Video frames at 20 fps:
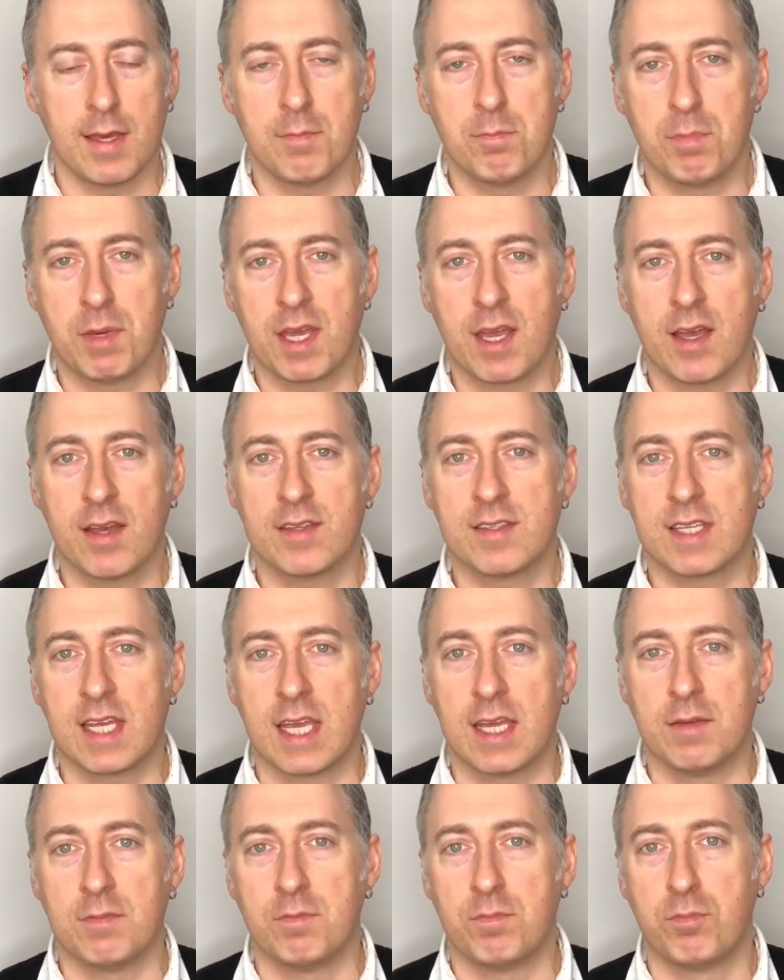Because
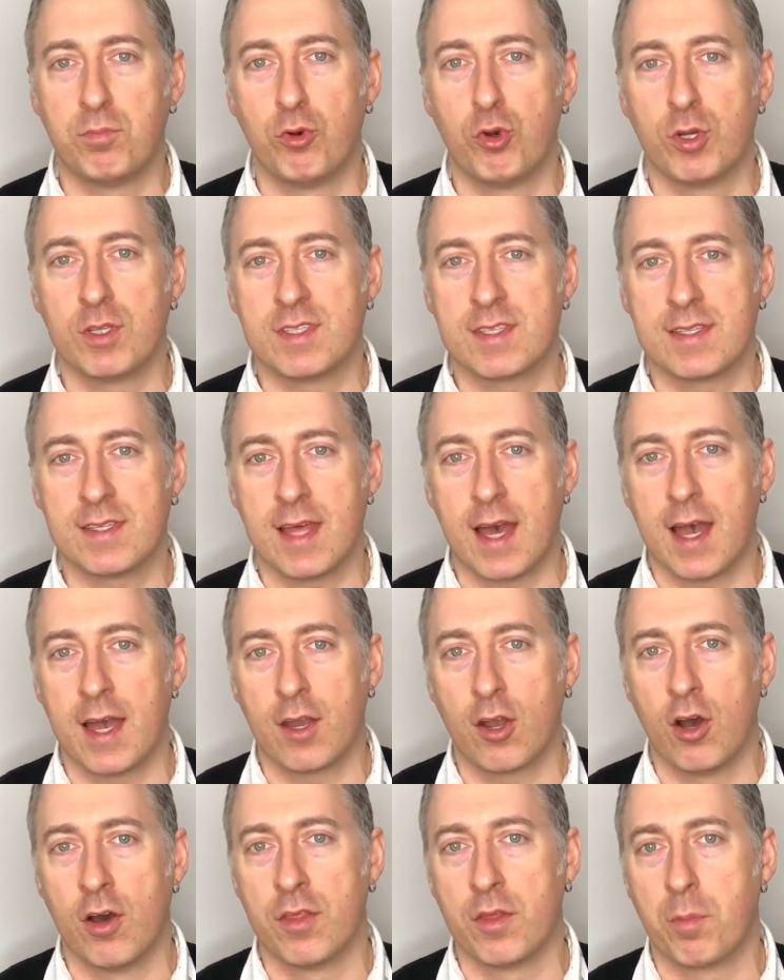it puts
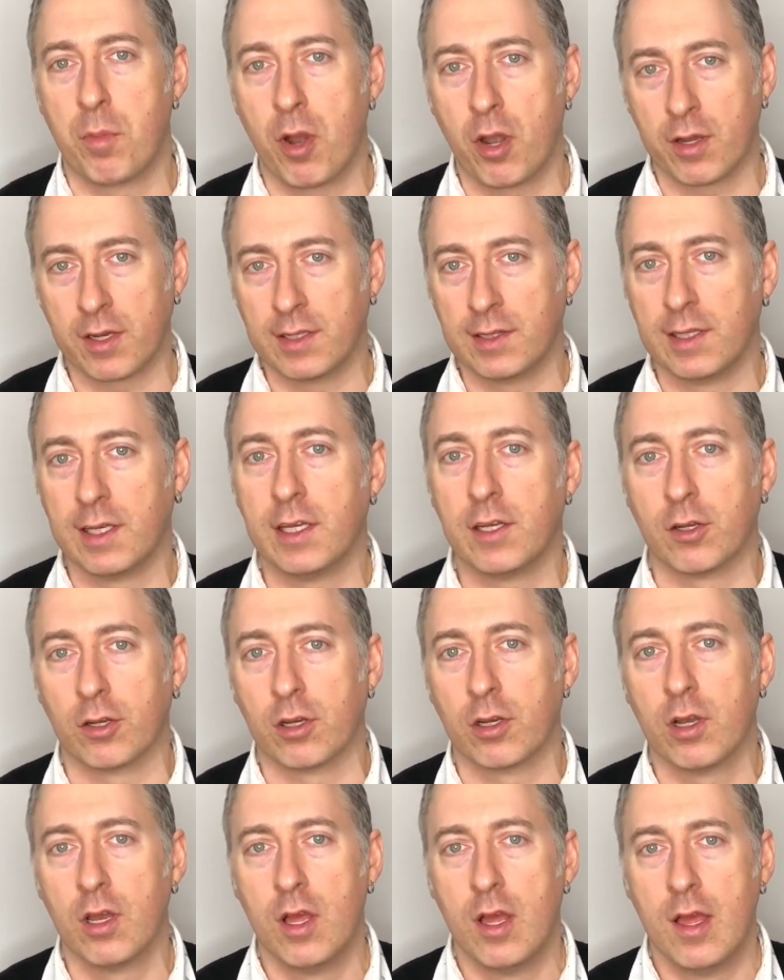that on the party
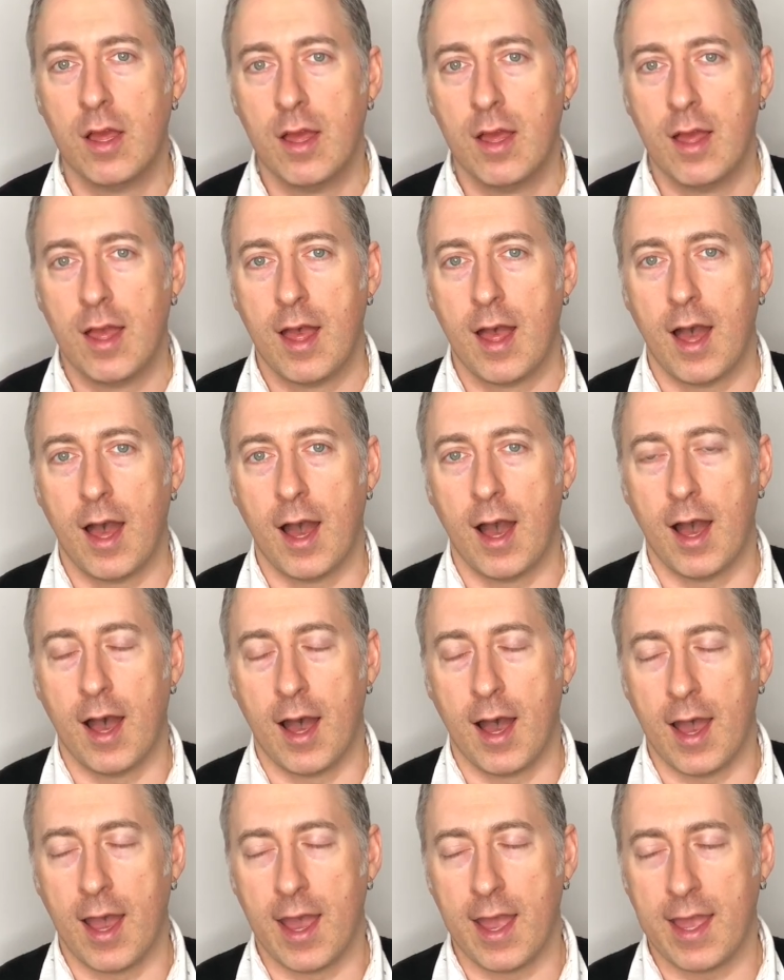leader,
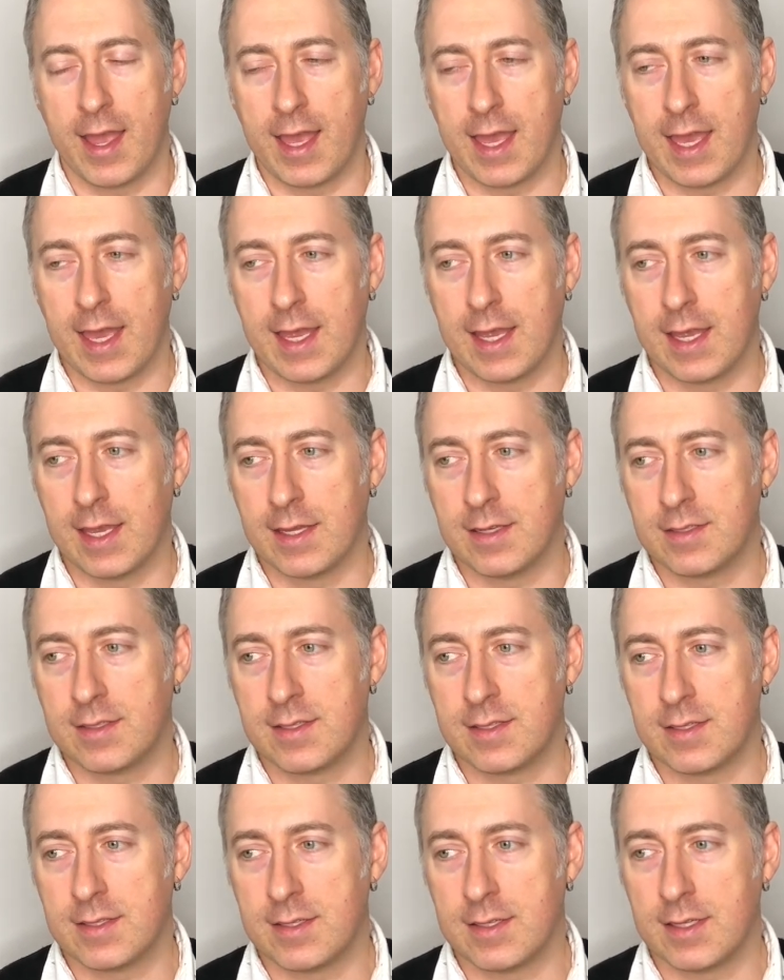it
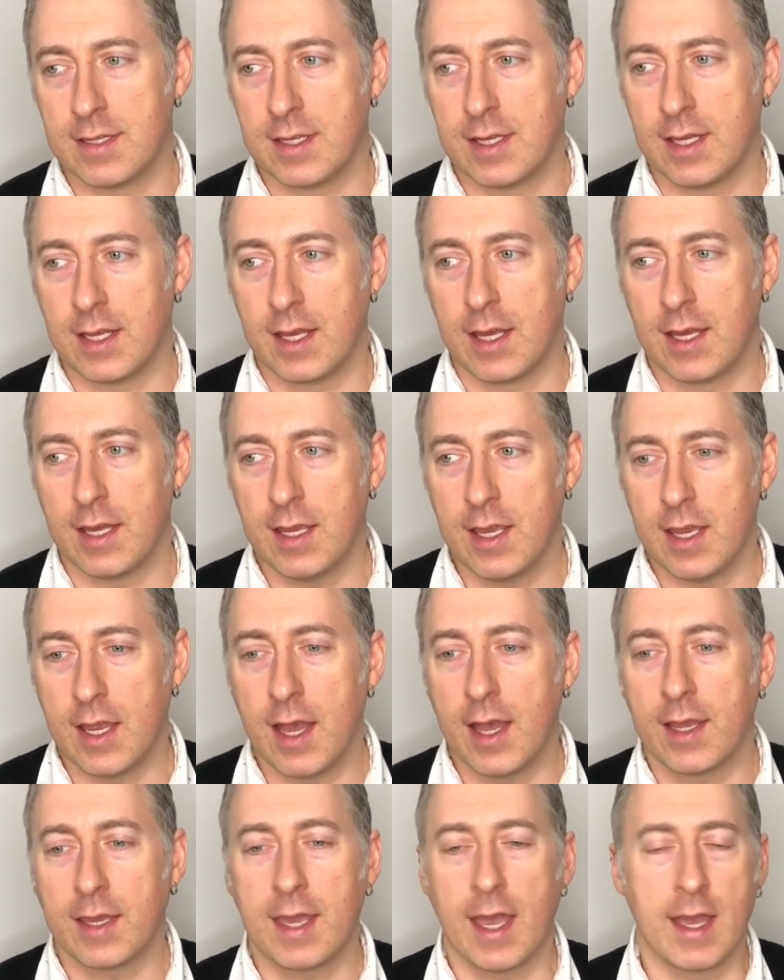
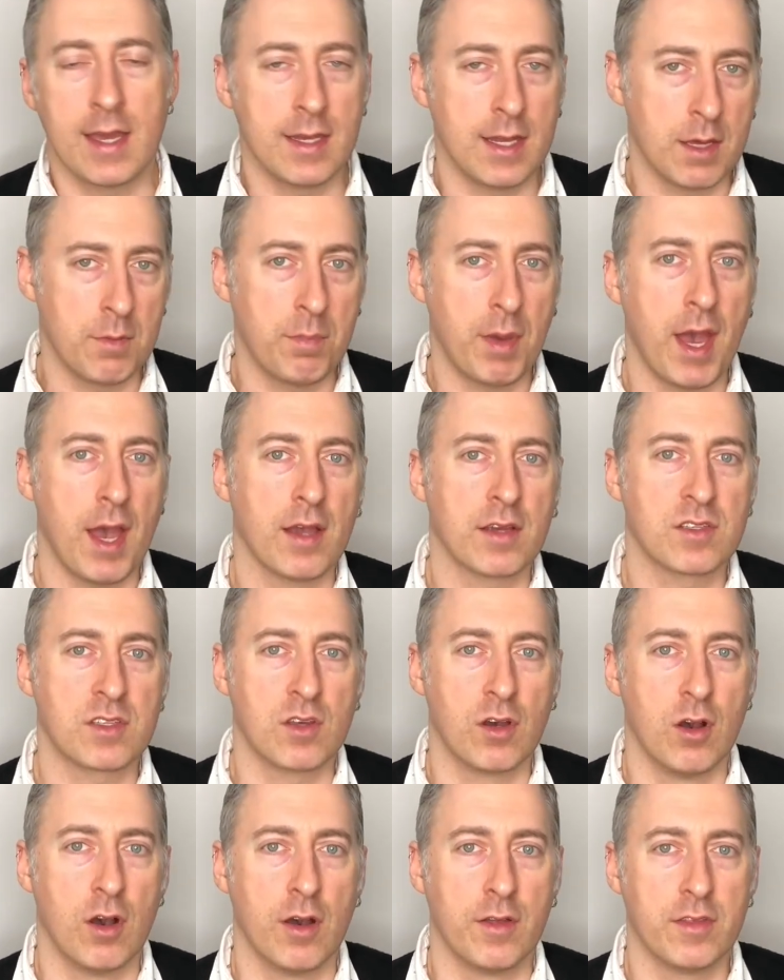
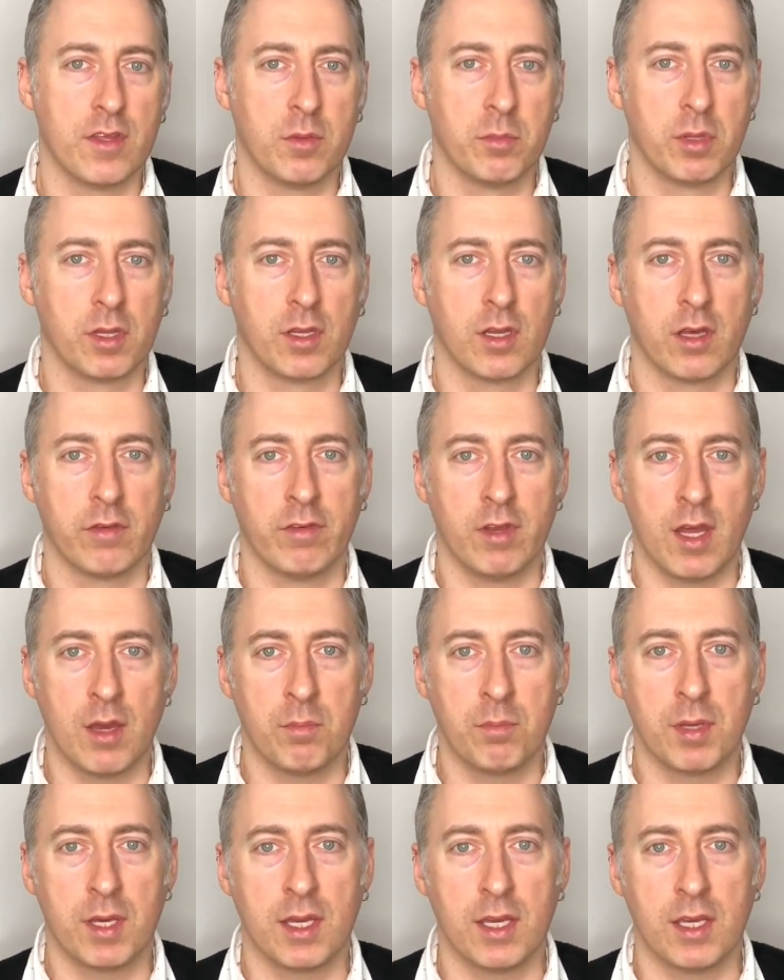impacts on the ability of
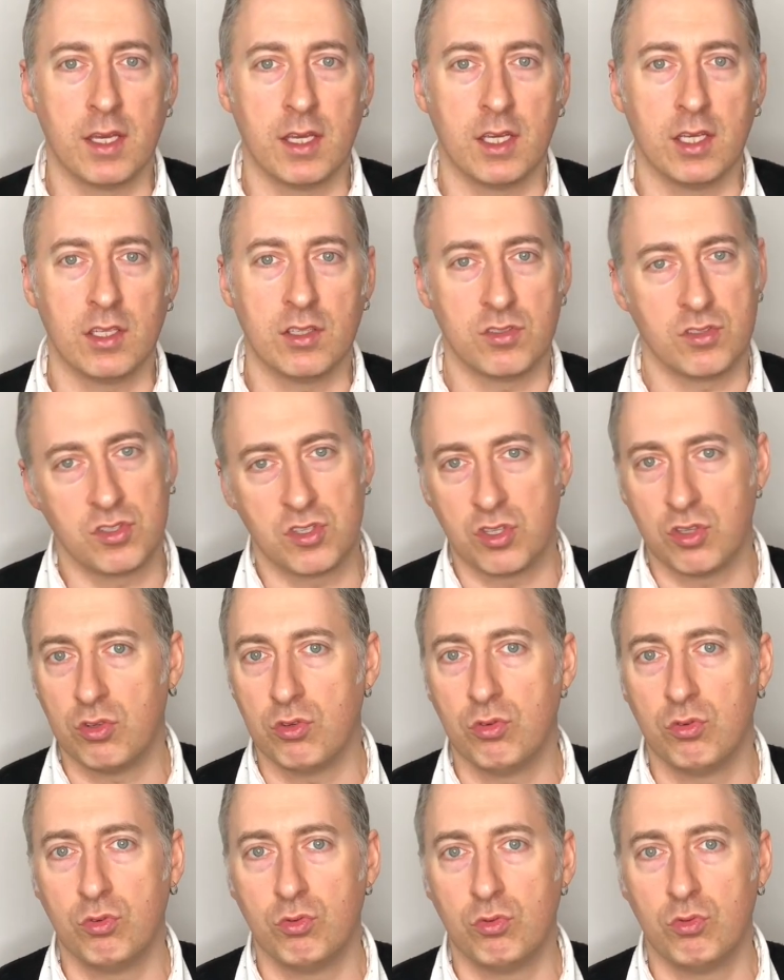an MP
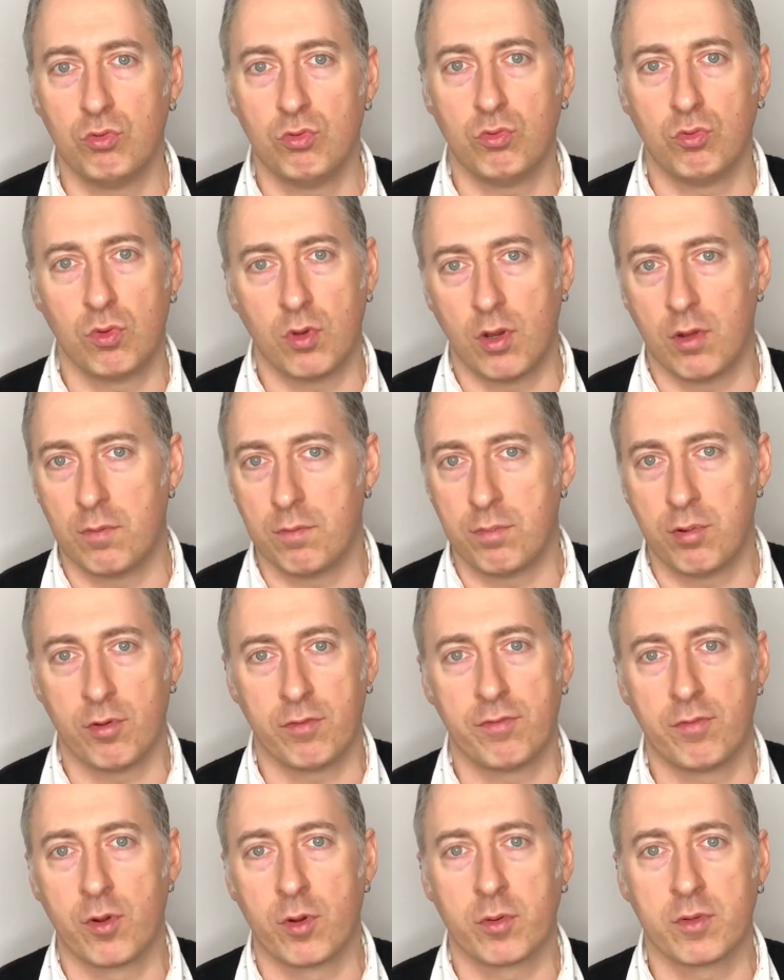to put
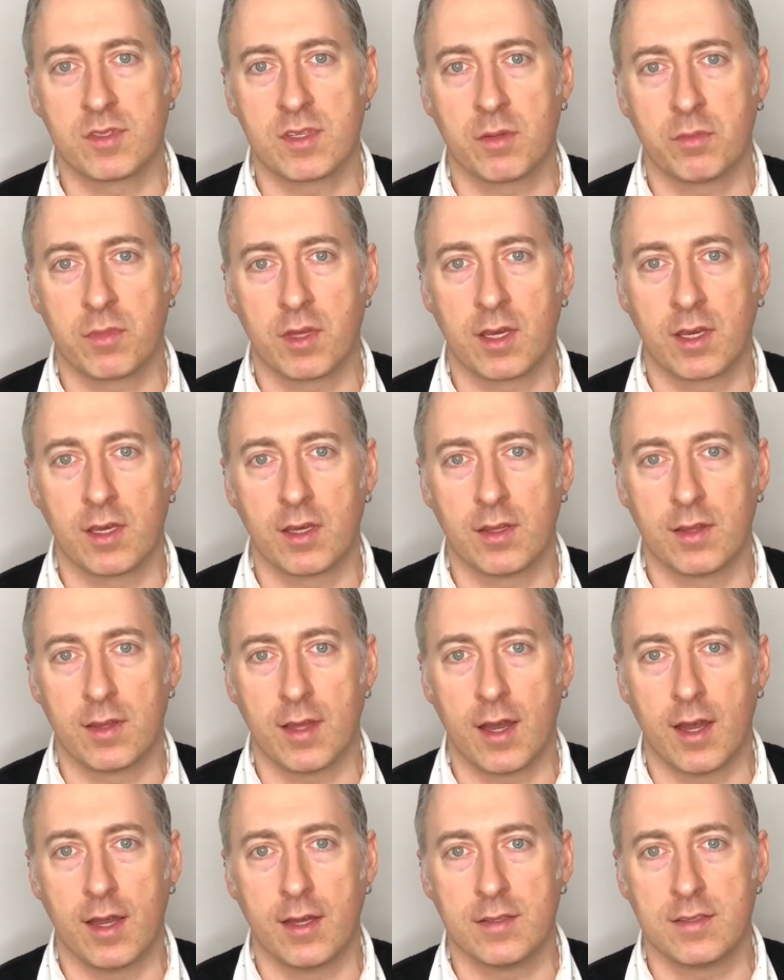forward something
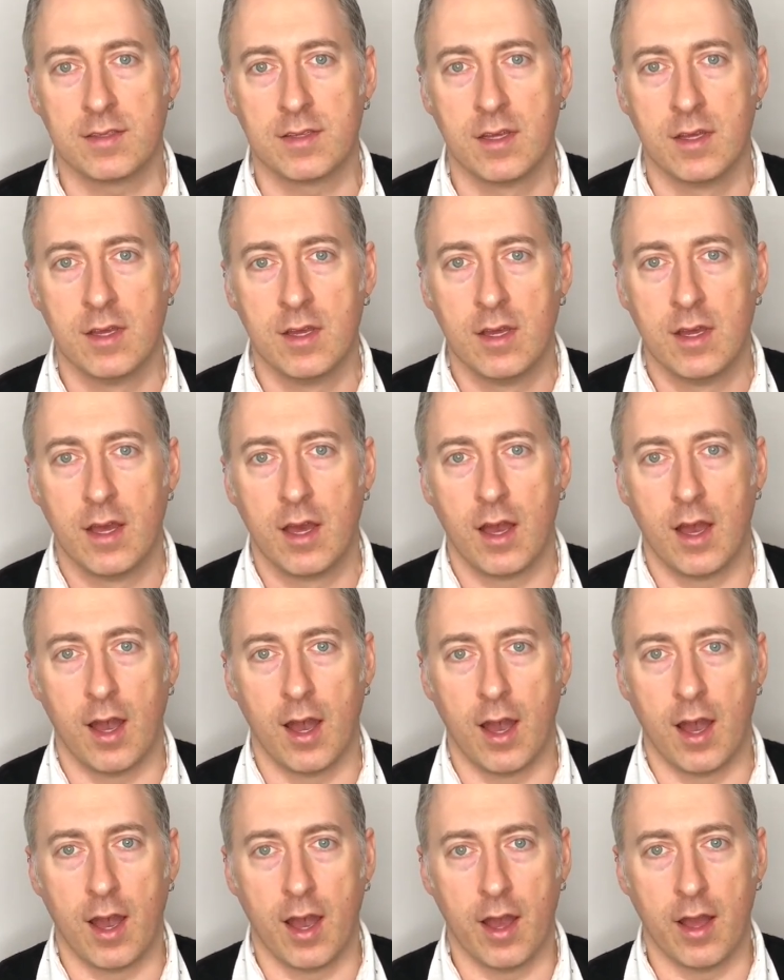that
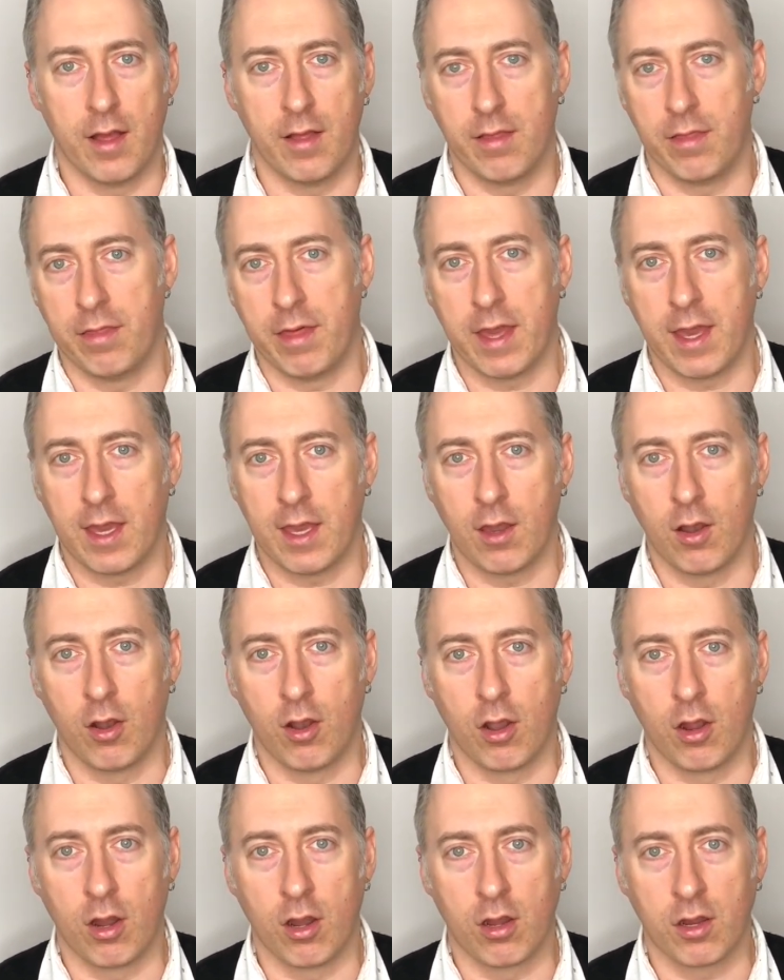they
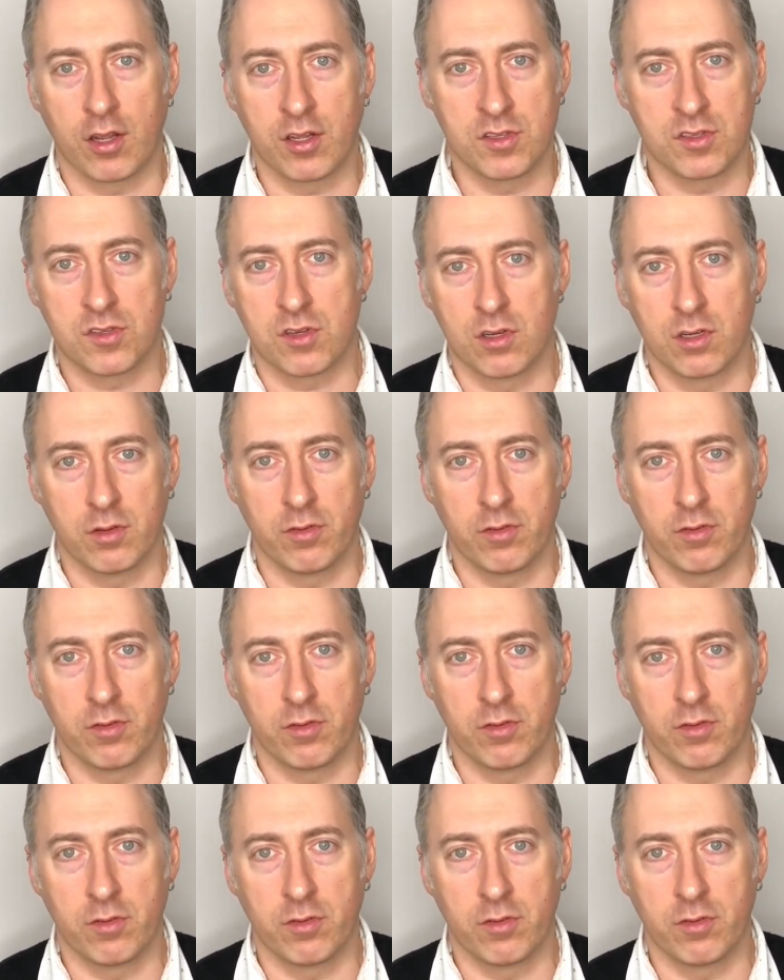are concerned